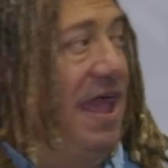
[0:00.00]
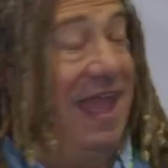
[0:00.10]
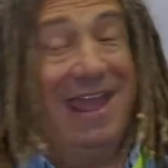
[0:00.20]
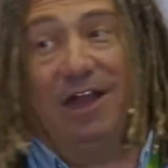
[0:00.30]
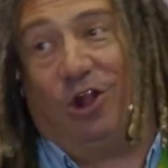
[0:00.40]

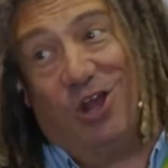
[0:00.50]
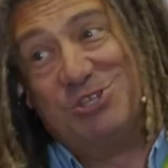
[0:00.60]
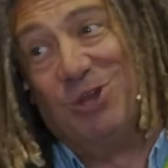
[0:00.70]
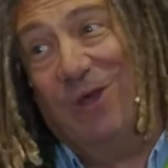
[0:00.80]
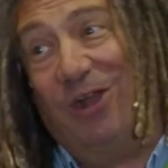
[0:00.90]
It'll
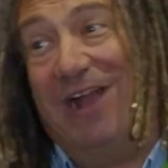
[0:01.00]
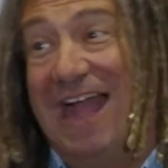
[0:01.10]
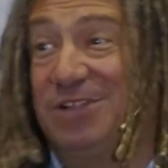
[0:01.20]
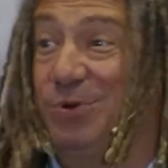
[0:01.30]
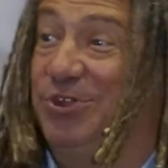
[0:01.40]
also
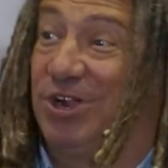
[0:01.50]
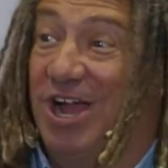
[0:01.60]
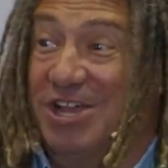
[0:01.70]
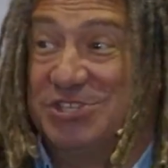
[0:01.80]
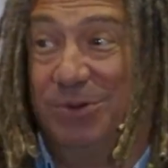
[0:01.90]
interact with your
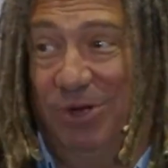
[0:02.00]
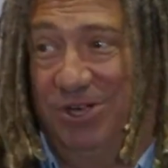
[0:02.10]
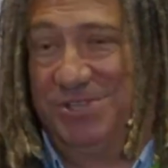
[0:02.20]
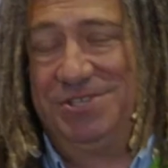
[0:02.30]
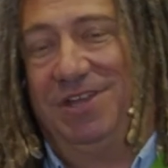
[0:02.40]
customers.